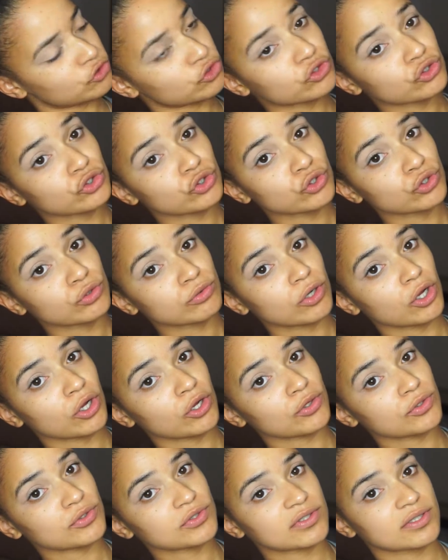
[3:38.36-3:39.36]
2
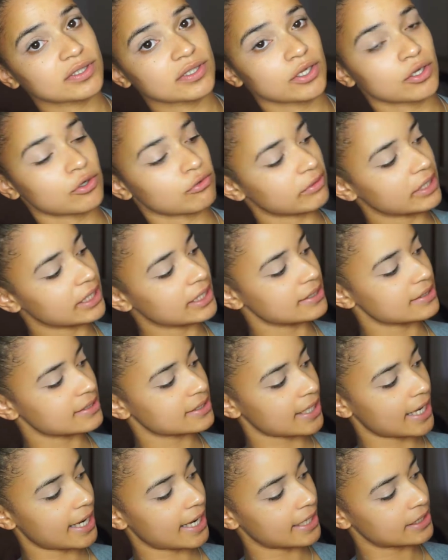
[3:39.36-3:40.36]
rows, the
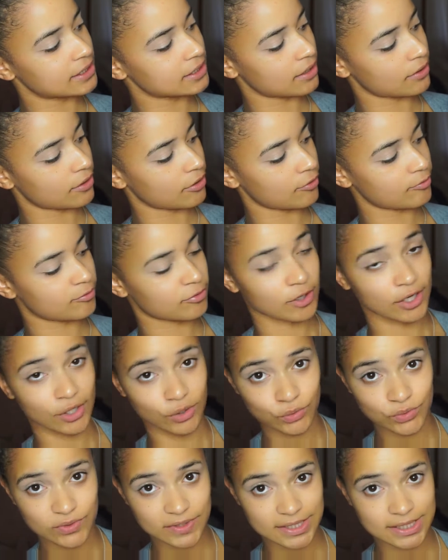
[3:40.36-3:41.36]
greens and the
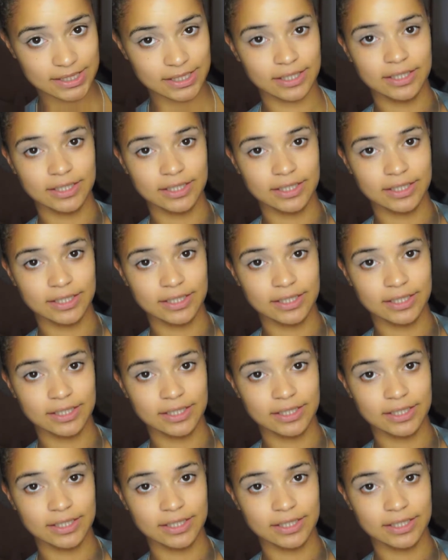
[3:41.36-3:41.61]
browns.